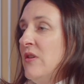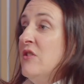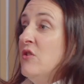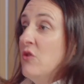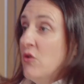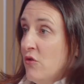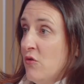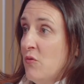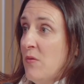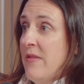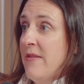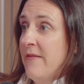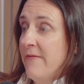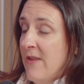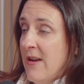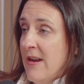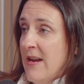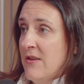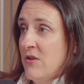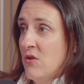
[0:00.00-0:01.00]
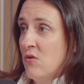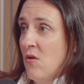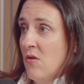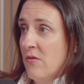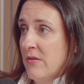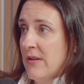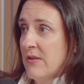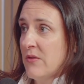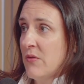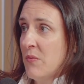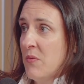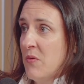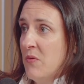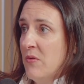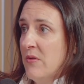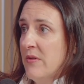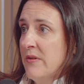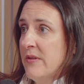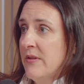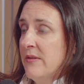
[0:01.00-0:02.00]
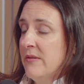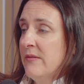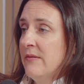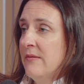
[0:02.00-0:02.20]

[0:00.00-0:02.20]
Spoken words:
do with the Financial Conduct Report?